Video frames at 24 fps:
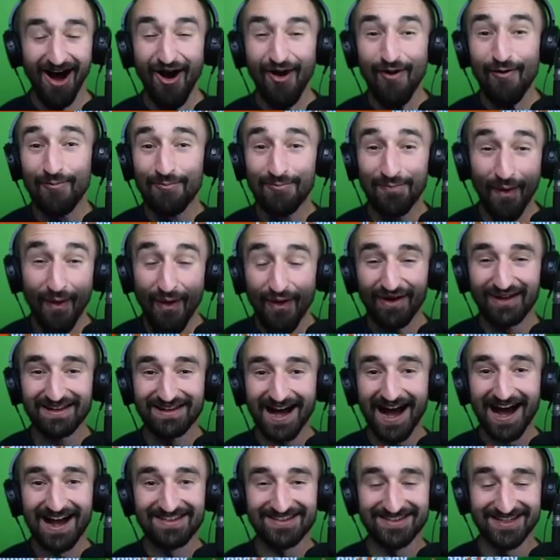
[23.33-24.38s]
Oh boy,
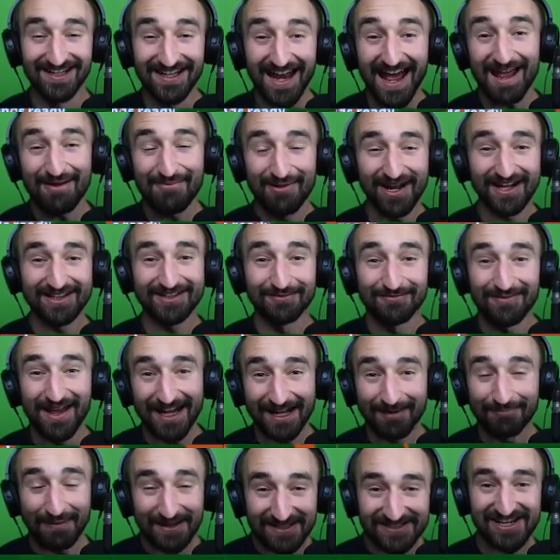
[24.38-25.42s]
guys! Today we get to
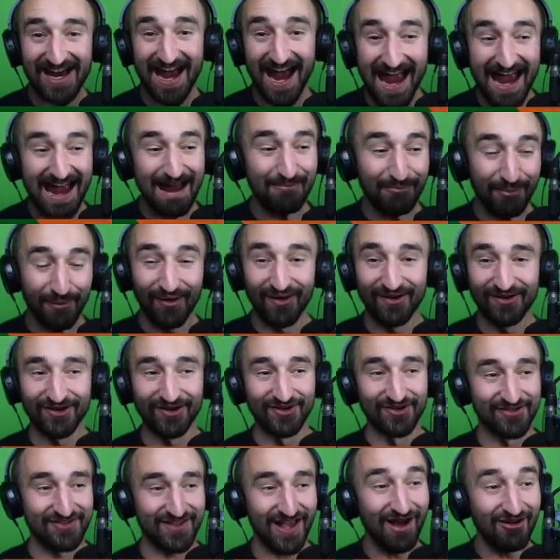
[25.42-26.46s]
make a bunch of
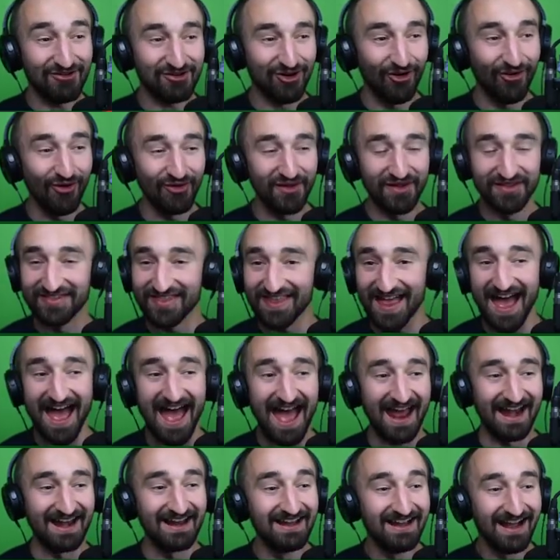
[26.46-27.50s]
hamburgers. How cool is
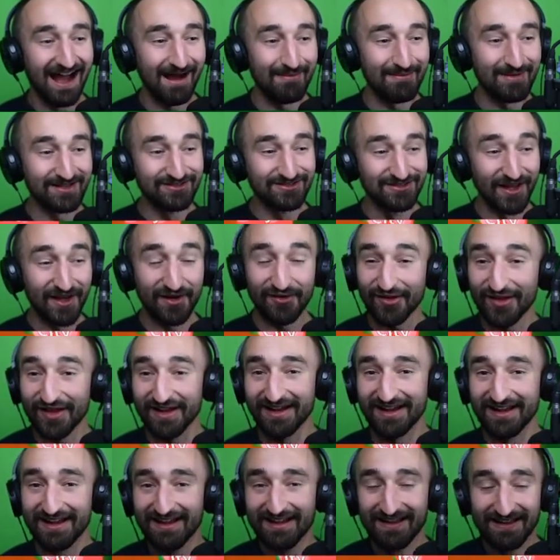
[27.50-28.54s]
that? I mean, literally,
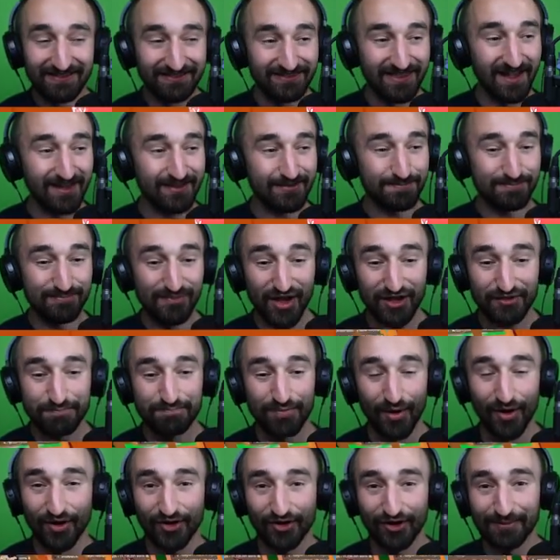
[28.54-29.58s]
this
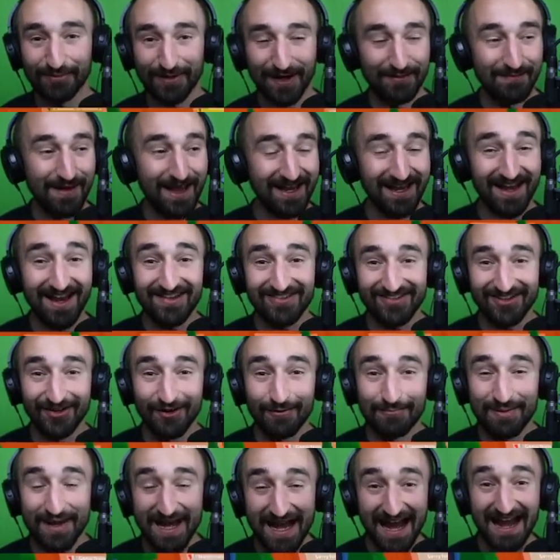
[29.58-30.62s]
burger I'm gonna make is
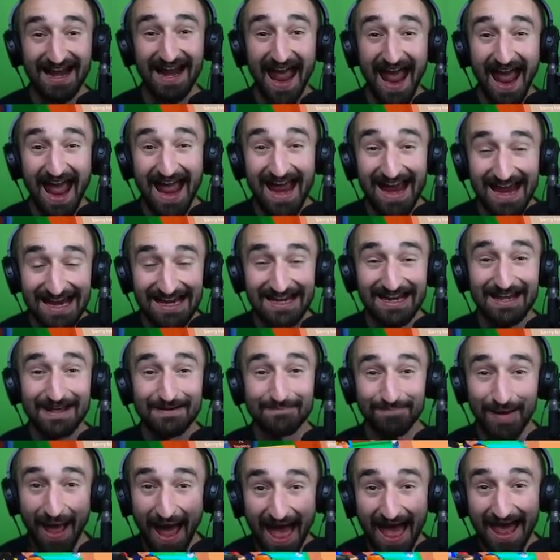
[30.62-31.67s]
gonna be an
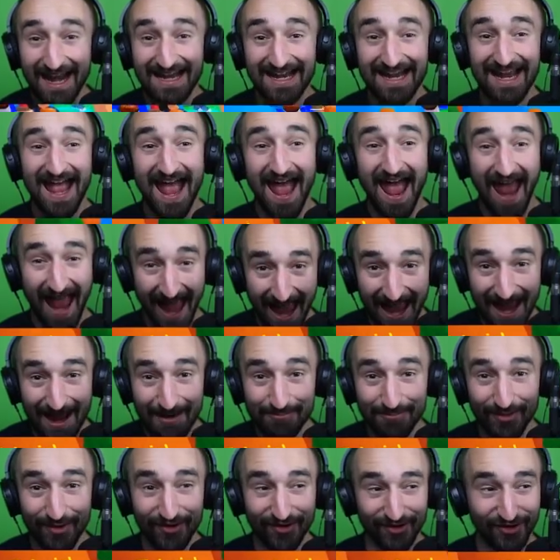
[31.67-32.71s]
8-patty
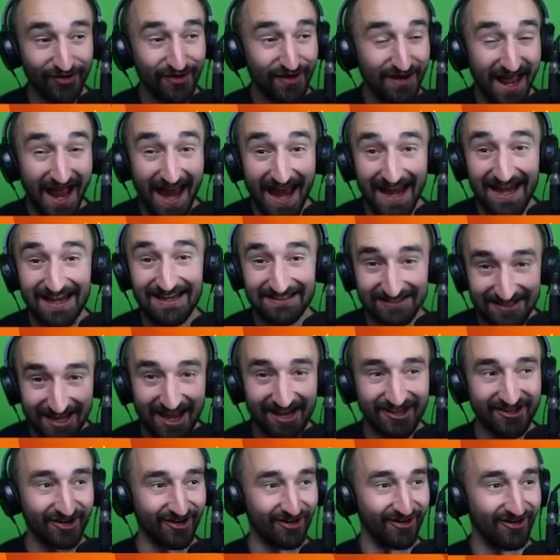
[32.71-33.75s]
hamburger, an
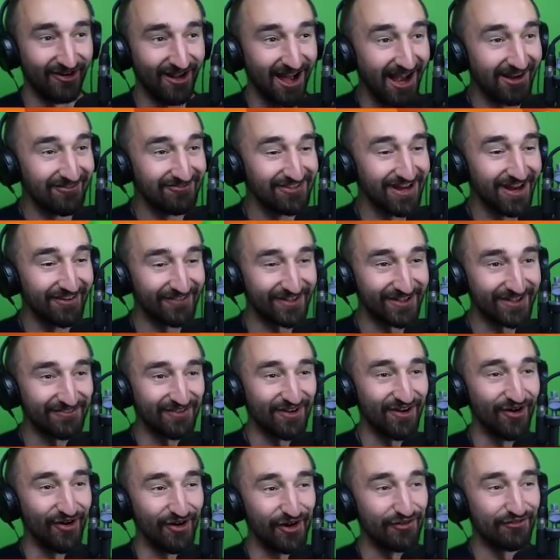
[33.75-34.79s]
8-decker. I've never
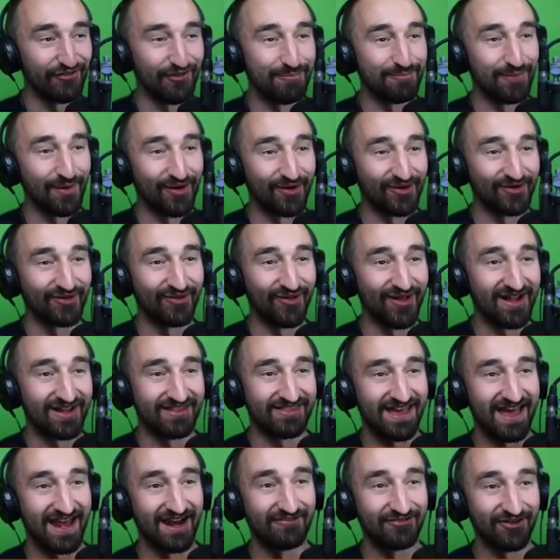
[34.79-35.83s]
even heard of a burger
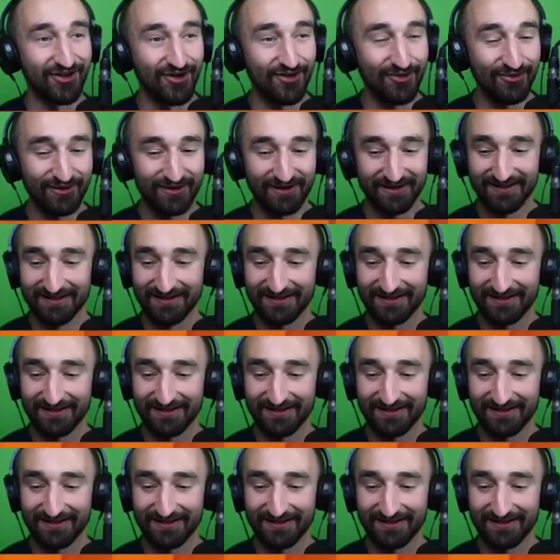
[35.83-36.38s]
like that. Have you?